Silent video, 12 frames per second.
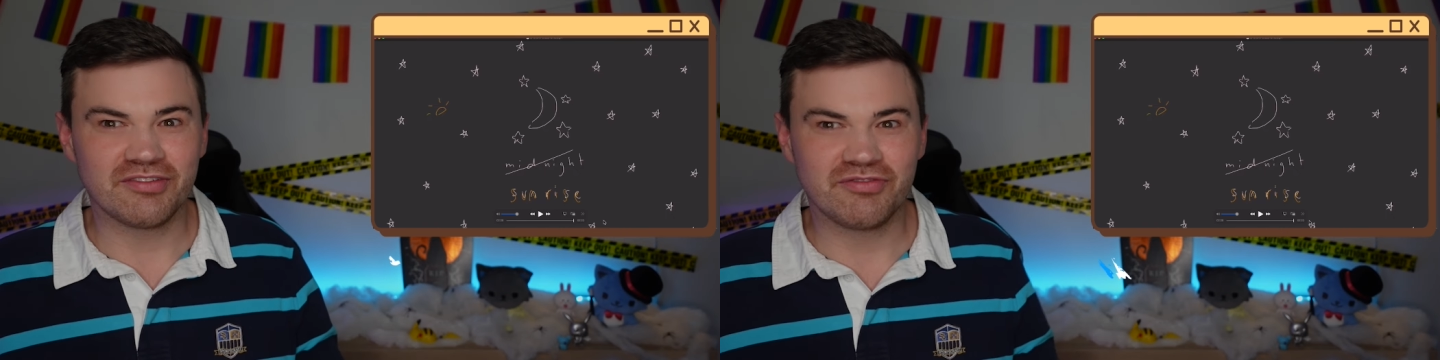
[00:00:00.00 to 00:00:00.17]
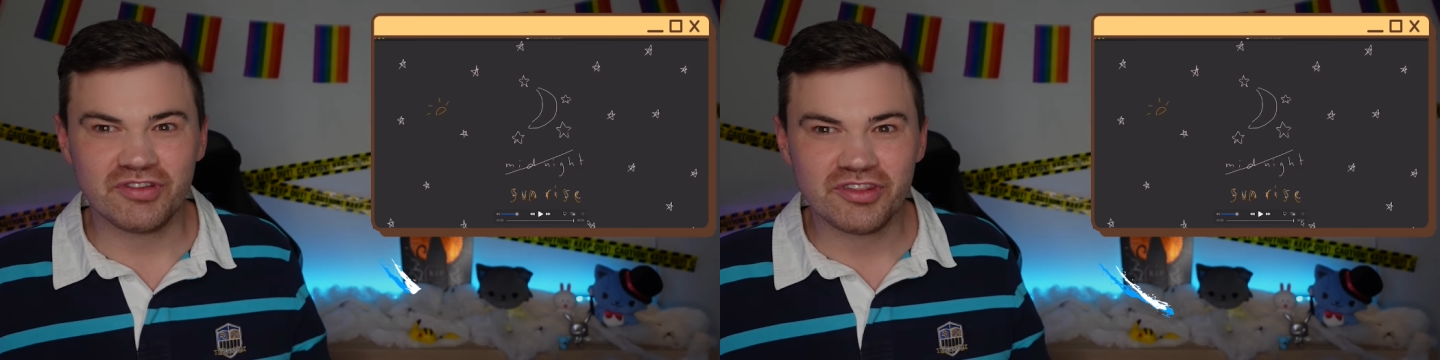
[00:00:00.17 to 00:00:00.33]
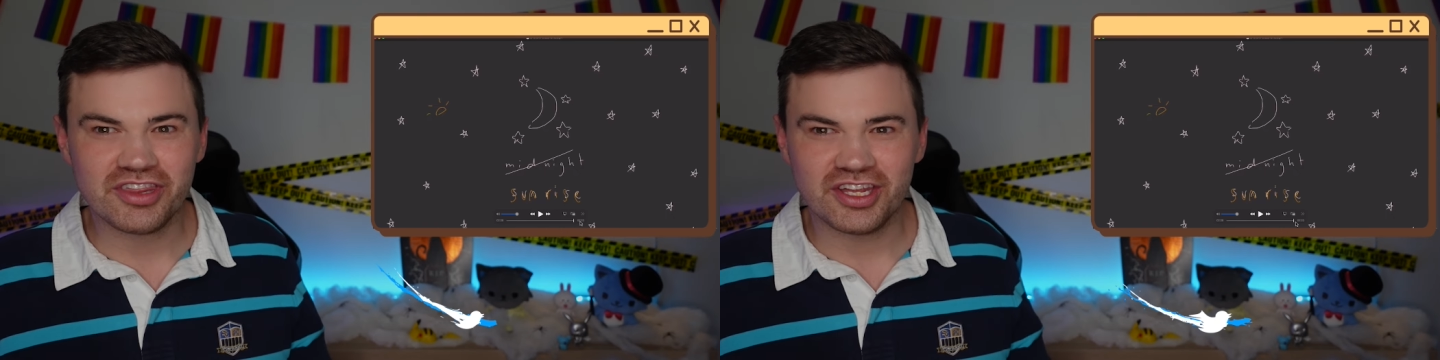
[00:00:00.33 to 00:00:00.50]

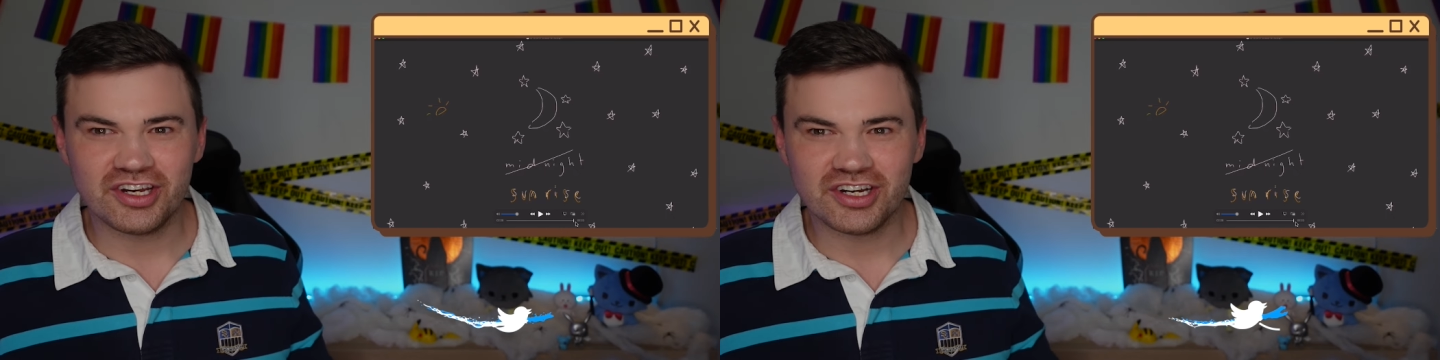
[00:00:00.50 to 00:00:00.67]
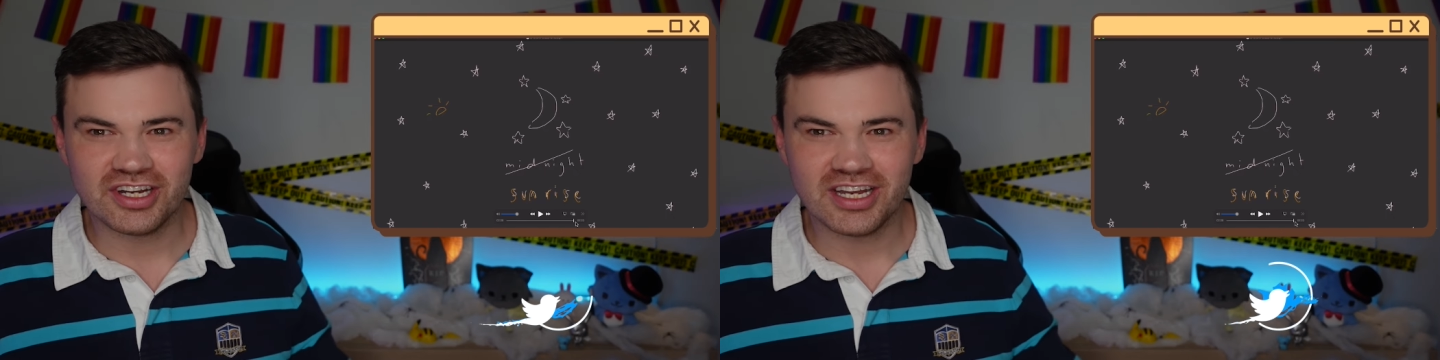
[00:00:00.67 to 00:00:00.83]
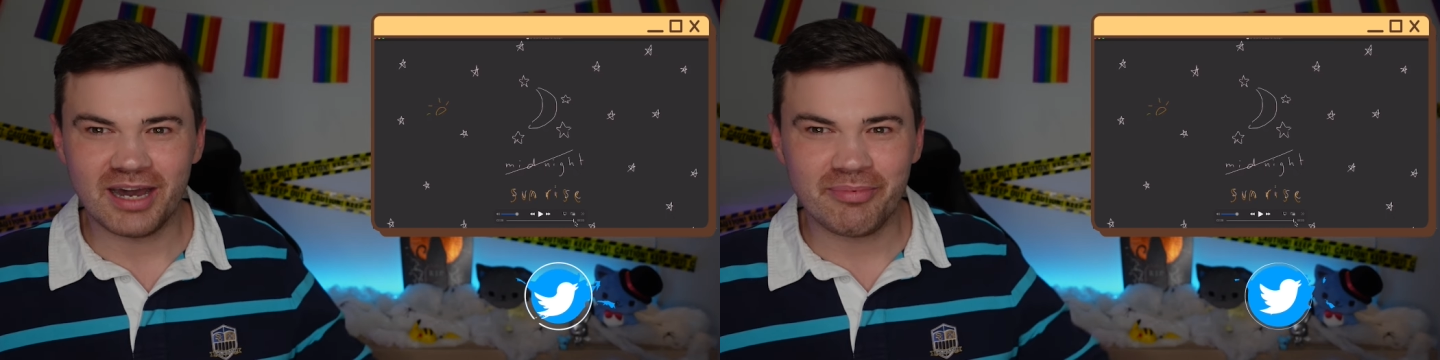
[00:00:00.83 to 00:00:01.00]
full
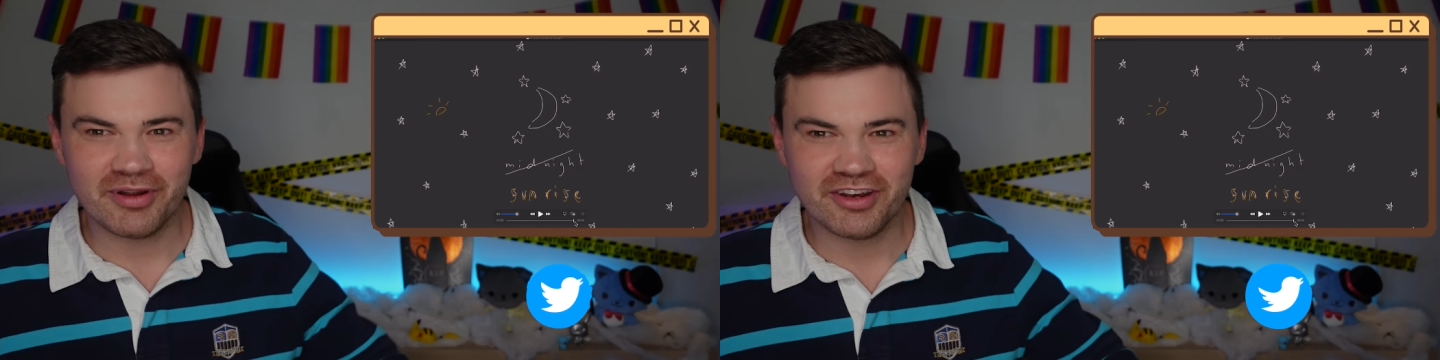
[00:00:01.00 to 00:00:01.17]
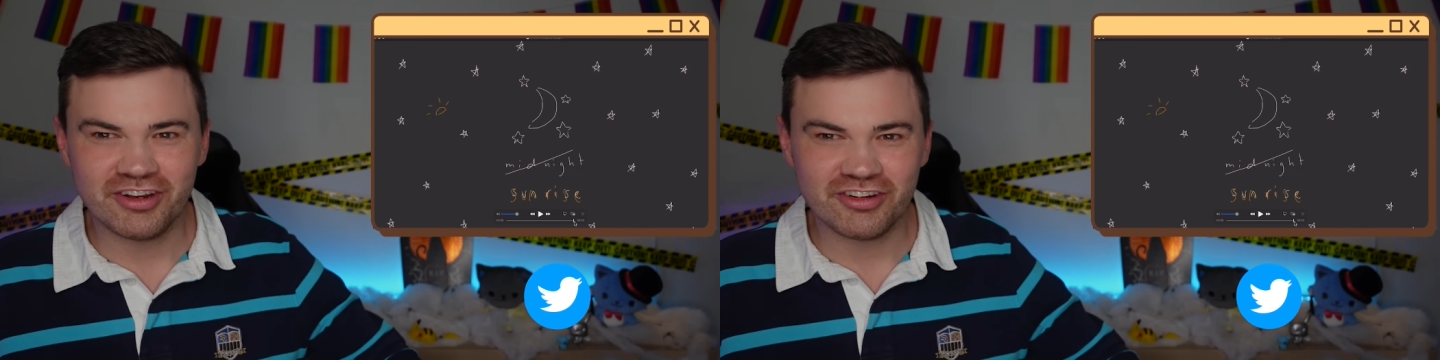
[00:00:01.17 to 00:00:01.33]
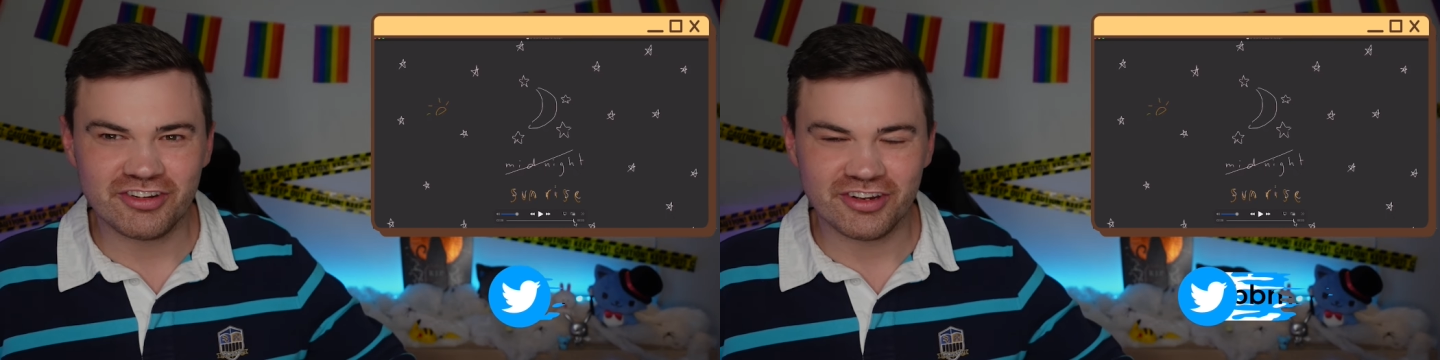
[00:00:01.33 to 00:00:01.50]
song, up on
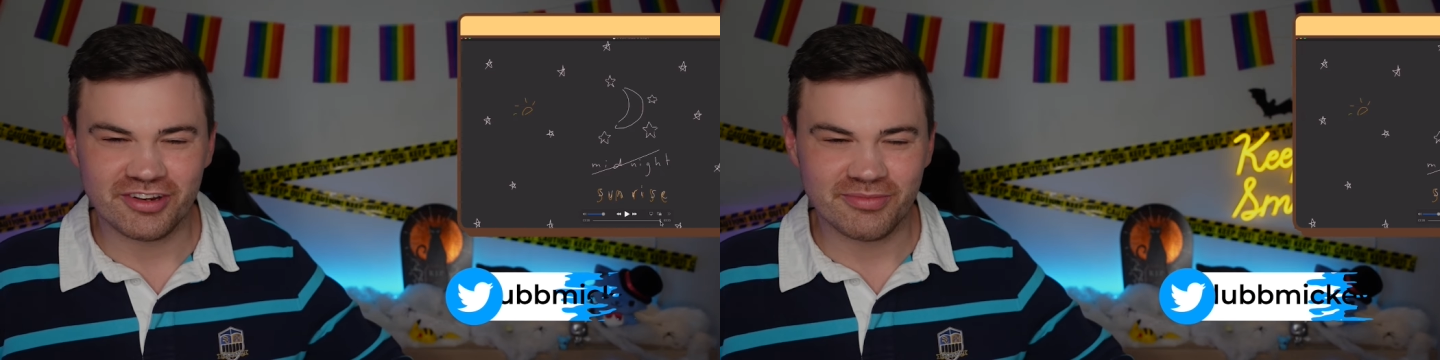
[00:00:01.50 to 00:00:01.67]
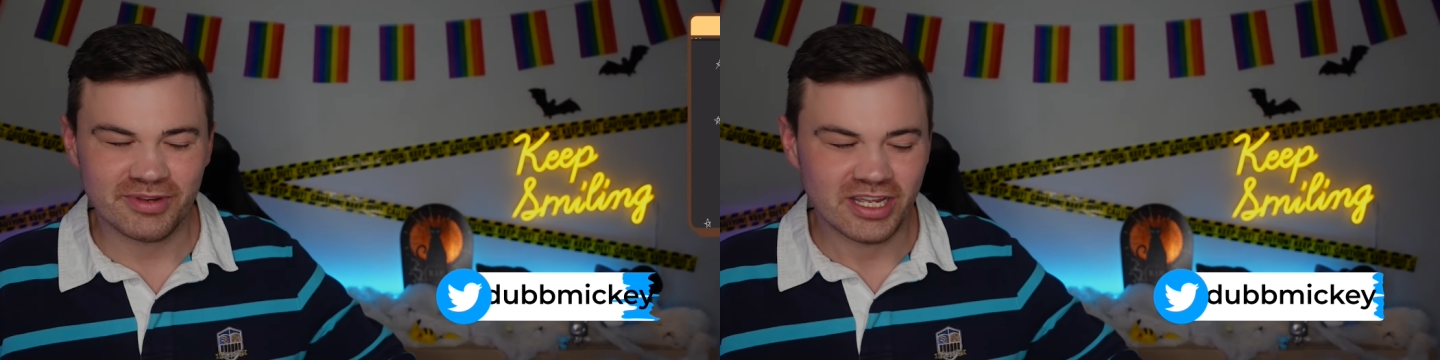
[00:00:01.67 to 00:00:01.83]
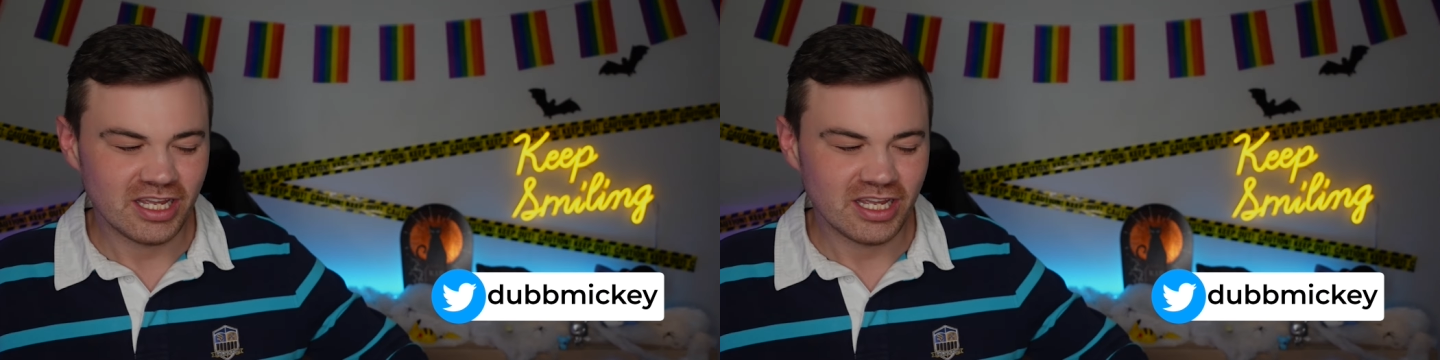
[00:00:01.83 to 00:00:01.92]
YouTube.